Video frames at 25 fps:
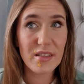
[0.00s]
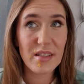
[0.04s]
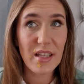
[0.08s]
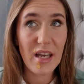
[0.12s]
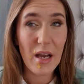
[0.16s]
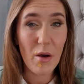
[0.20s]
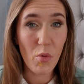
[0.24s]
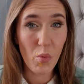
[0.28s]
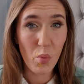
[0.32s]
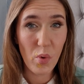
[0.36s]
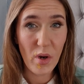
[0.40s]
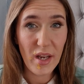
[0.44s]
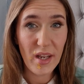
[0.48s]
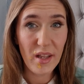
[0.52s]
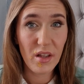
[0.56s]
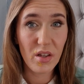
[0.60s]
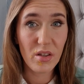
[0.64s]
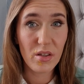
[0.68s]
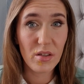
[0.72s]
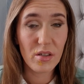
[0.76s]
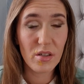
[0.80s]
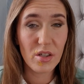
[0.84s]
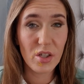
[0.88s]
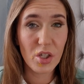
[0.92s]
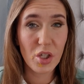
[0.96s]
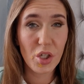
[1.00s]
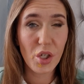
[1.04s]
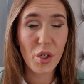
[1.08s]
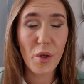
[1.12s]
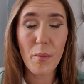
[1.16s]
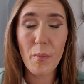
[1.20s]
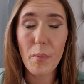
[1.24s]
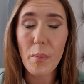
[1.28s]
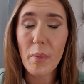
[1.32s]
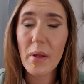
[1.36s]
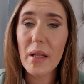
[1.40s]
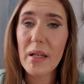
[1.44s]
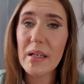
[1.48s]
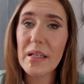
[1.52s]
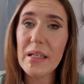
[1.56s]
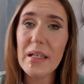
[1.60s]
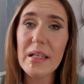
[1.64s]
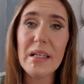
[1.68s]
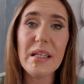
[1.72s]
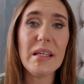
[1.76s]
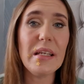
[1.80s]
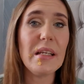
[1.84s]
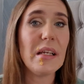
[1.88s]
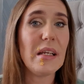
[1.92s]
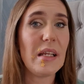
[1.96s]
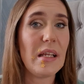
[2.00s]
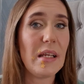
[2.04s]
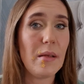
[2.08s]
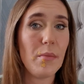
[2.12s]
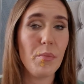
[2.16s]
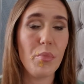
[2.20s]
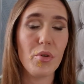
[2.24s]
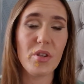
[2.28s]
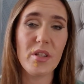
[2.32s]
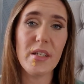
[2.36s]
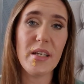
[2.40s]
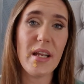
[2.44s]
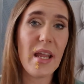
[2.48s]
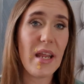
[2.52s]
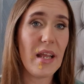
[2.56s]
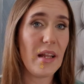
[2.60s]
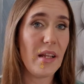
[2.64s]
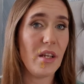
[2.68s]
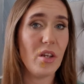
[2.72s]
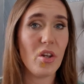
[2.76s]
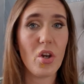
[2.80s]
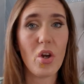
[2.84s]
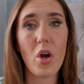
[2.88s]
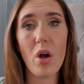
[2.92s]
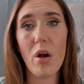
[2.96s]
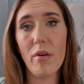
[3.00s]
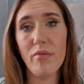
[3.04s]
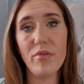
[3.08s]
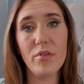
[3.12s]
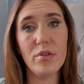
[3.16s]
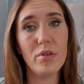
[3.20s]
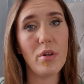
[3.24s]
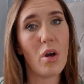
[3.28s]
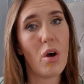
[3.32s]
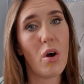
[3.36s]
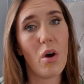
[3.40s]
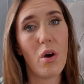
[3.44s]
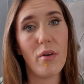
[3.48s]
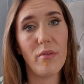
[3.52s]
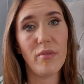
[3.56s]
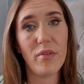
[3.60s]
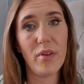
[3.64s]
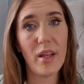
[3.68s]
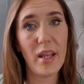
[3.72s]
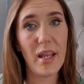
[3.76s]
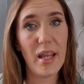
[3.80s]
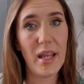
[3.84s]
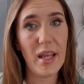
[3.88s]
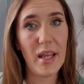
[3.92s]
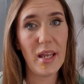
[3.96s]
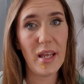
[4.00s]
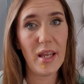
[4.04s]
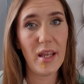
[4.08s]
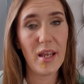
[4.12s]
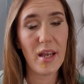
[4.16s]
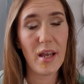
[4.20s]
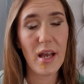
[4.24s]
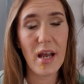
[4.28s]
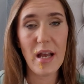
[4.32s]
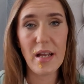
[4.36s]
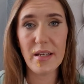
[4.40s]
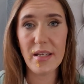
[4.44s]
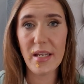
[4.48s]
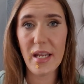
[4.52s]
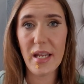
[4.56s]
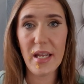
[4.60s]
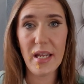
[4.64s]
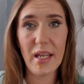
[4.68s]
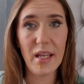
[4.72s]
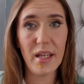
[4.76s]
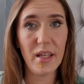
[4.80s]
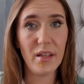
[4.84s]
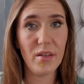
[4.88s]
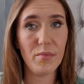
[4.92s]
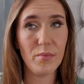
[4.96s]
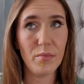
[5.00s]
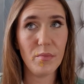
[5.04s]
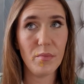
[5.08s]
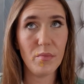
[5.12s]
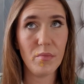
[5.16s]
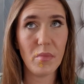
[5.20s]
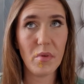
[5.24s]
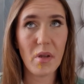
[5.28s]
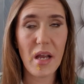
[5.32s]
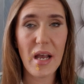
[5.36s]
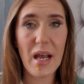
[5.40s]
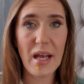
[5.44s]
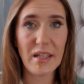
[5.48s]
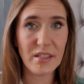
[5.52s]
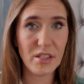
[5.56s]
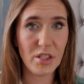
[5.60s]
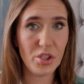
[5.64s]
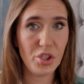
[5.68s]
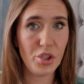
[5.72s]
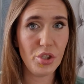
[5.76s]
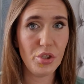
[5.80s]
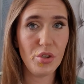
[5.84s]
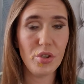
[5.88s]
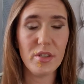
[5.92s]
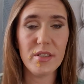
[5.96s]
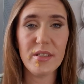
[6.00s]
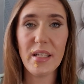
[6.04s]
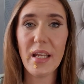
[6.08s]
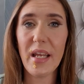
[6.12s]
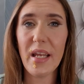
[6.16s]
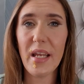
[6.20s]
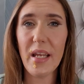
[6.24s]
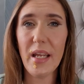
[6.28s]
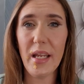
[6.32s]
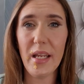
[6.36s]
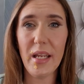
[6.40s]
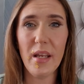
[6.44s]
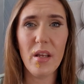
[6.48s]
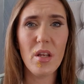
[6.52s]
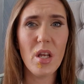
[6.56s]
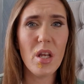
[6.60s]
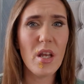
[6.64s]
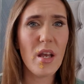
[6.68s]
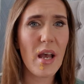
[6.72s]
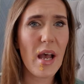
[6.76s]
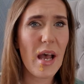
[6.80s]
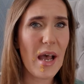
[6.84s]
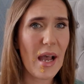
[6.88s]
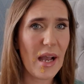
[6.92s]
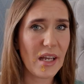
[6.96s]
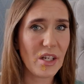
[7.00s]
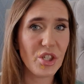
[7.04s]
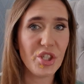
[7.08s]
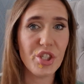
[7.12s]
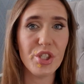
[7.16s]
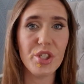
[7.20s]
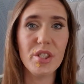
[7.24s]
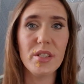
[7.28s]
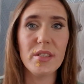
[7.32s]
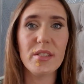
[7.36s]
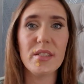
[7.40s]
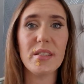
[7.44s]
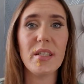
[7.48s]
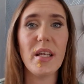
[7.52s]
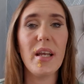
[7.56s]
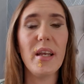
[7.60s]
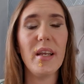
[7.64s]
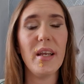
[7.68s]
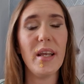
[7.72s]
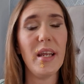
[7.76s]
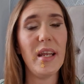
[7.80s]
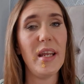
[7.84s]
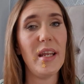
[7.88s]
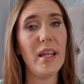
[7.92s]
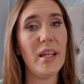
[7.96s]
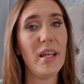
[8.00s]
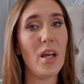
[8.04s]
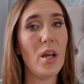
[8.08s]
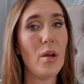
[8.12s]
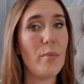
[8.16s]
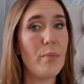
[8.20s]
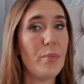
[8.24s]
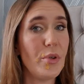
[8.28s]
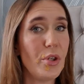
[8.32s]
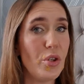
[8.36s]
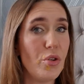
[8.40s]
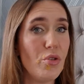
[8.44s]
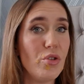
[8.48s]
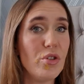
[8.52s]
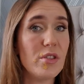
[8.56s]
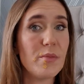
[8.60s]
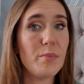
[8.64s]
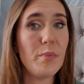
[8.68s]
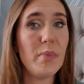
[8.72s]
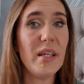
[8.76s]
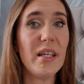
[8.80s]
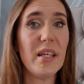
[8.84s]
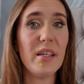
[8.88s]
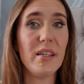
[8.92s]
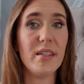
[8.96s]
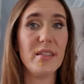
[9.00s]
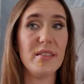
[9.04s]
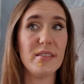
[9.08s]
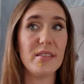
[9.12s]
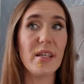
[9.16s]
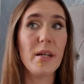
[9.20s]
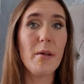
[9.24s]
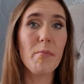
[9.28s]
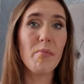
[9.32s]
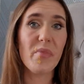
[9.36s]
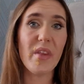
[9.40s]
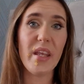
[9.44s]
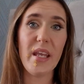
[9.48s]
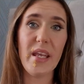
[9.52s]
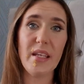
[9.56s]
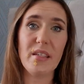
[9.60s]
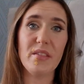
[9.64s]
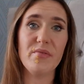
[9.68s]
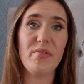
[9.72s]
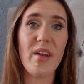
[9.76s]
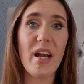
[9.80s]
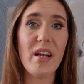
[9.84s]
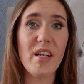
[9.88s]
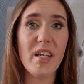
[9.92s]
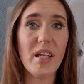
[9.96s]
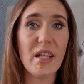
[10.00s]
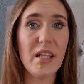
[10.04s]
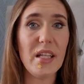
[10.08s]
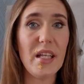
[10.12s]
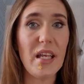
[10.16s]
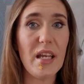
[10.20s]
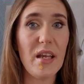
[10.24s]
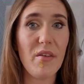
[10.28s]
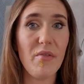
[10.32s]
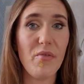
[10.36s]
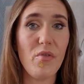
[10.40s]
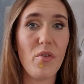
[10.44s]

that will completely put the nail in the coffin of her and her attitudes, her actions, her abuse, because it is very clear